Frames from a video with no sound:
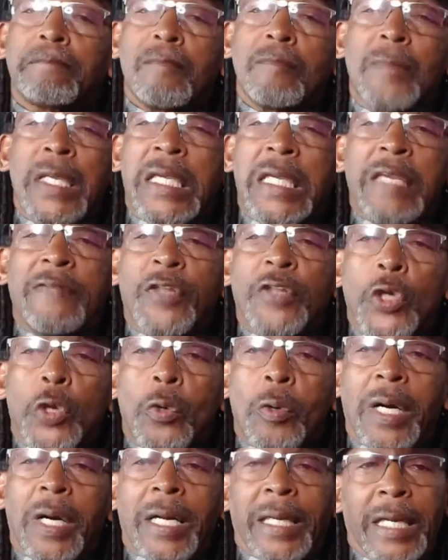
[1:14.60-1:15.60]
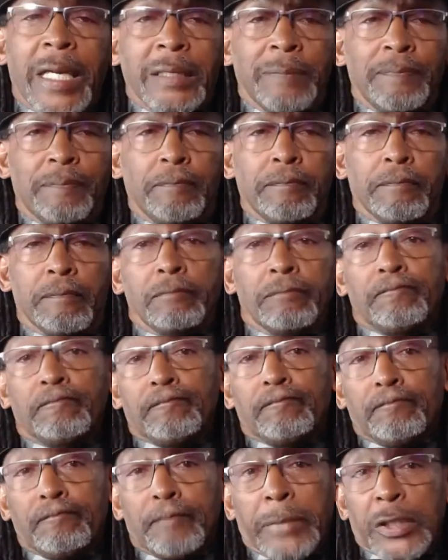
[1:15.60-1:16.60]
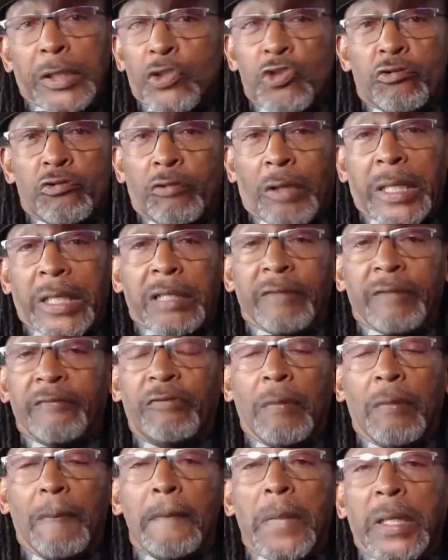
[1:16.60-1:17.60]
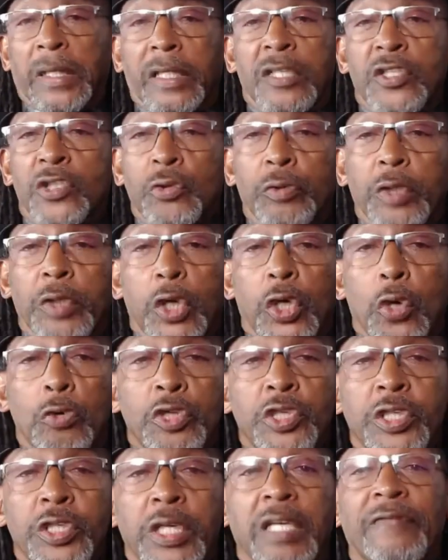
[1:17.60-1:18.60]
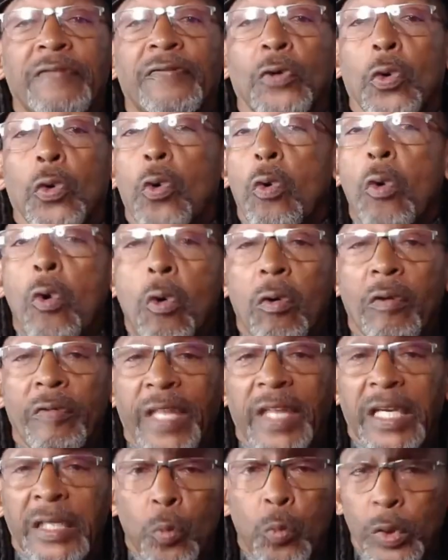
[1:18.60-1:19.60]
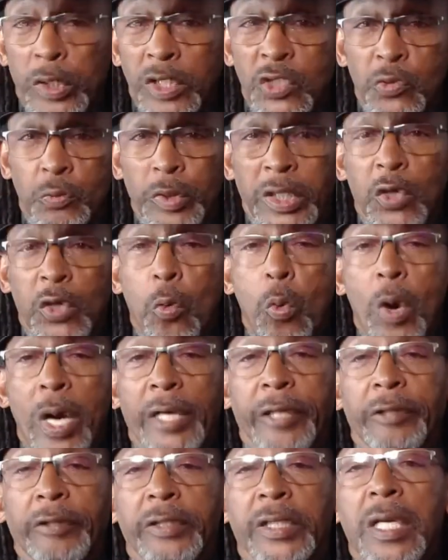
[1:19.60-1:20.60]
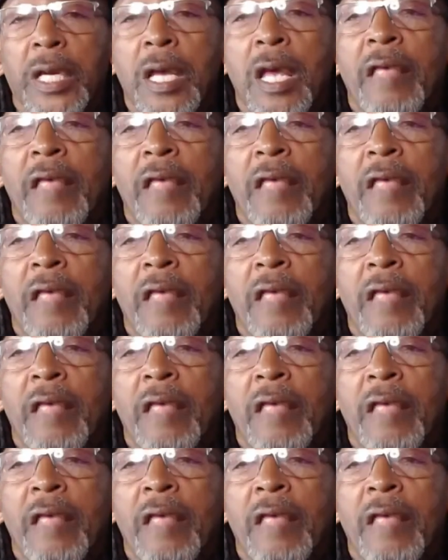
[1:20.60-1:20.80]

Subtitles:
Even though I had been trying for months to negotiate for all that was required,